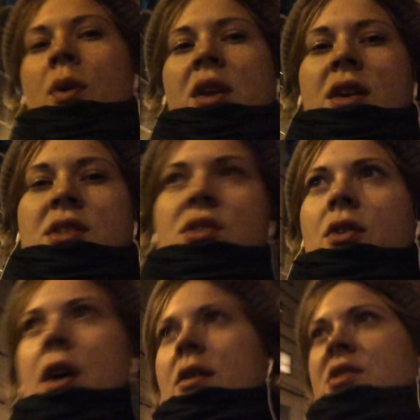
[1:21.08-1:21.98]
when he
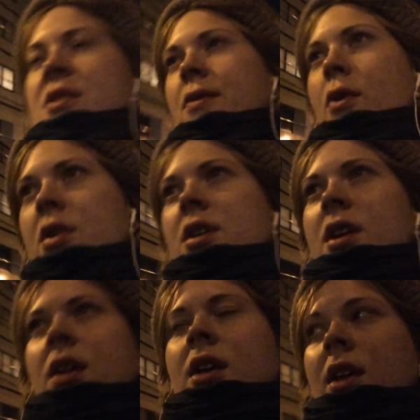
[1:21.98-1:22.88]
saw Harrison Ford,
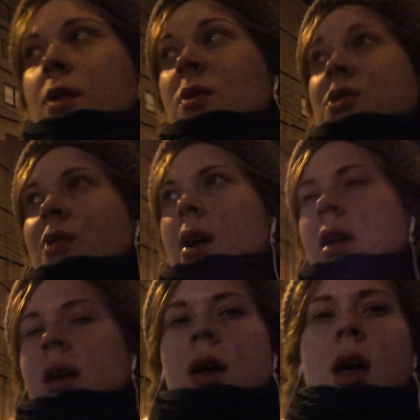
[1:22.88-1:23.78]
he was
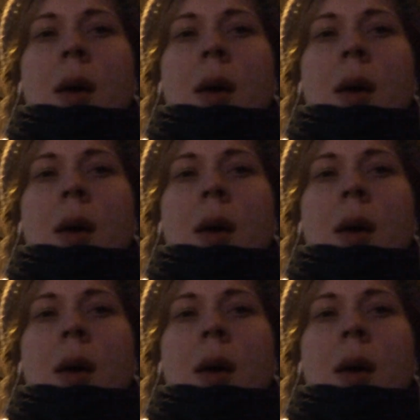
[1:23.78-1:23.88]
crying.